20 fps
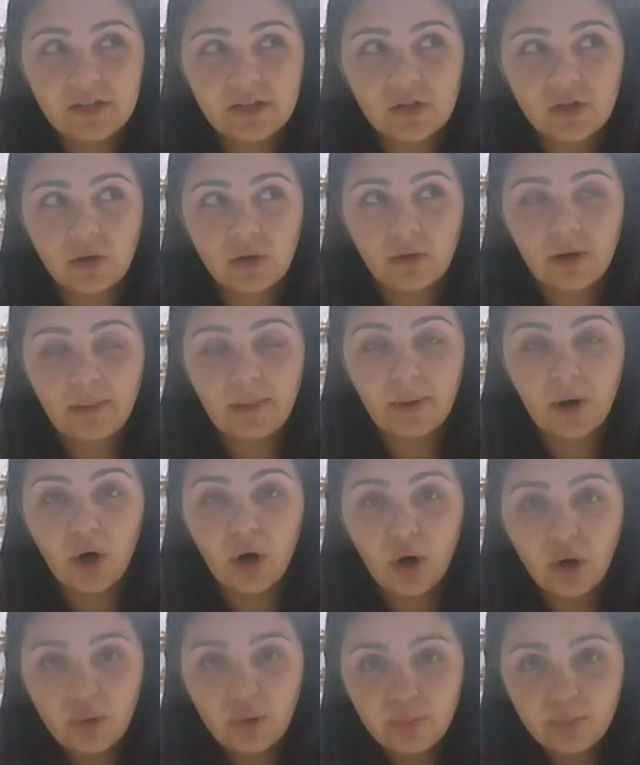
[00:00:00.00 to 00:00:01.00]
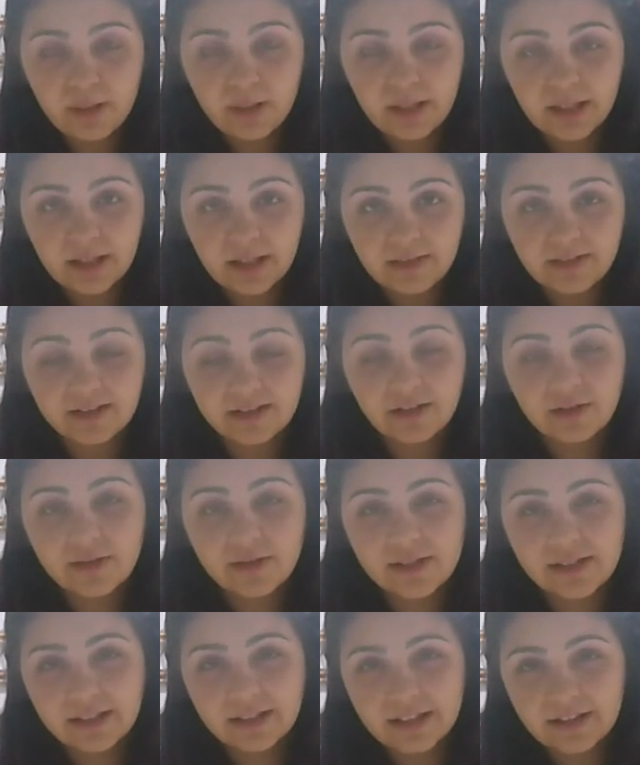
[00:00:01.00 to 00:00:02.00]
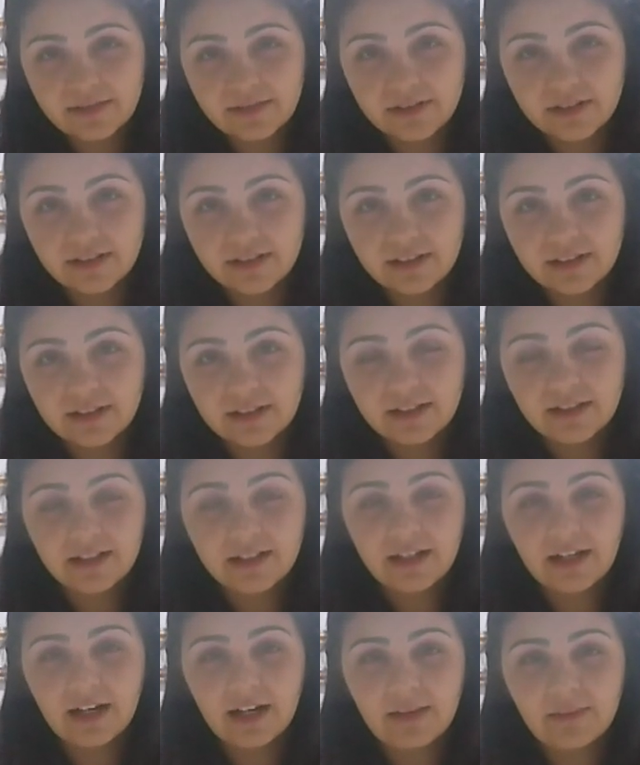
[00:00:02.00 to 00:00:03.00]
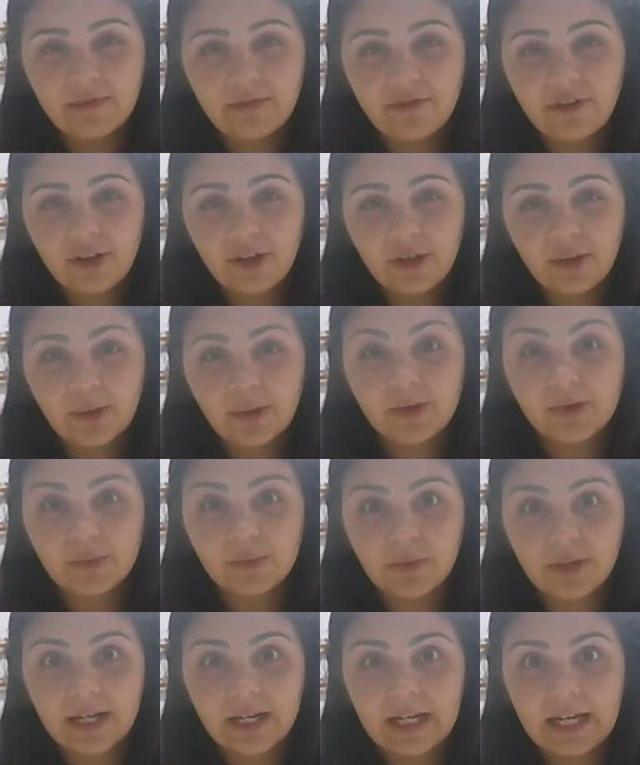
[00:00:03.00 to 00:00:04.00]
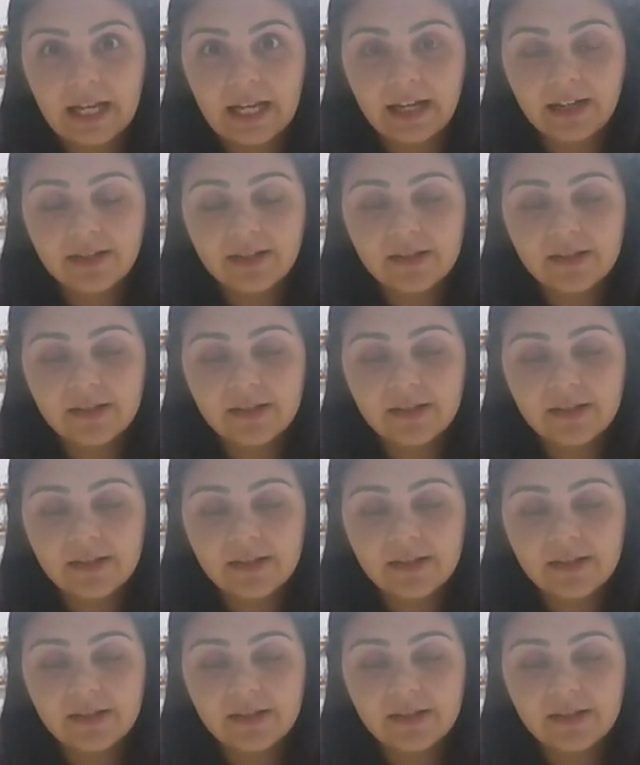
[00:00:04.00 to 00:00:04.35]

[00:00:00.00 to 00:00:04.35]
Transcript: So I'm hoping that those 11 um, follicles are ready now.